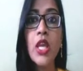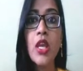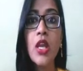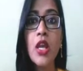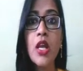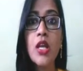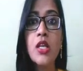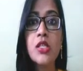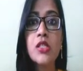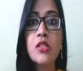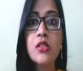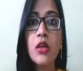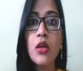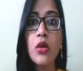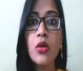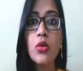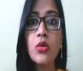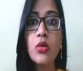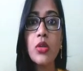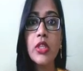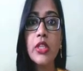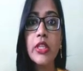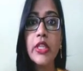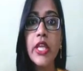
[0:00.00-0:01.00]

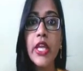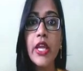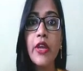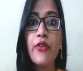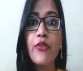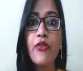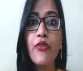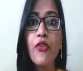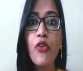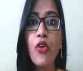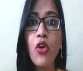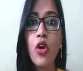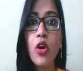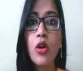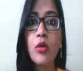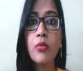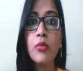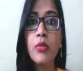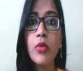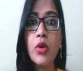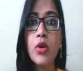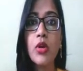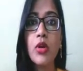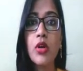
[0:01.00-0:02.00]
so they form
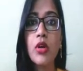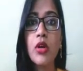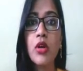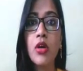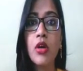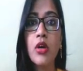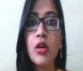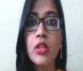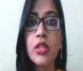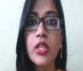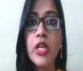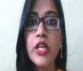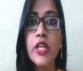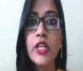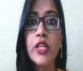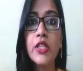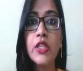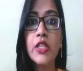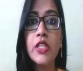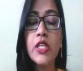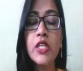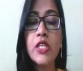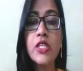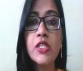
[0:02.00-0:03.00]

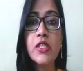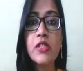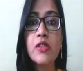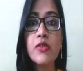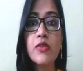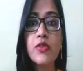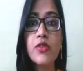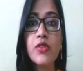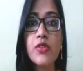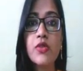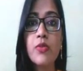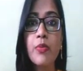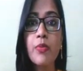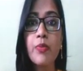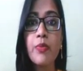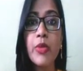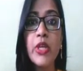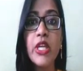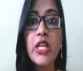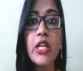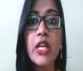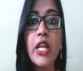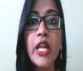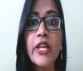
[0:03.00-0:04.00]
these
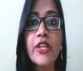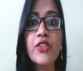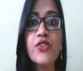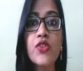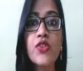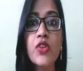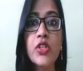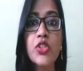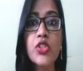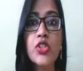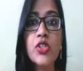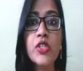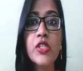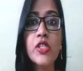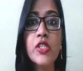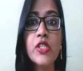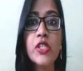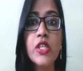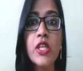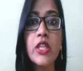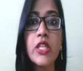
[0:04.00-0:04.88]
bead-like structures.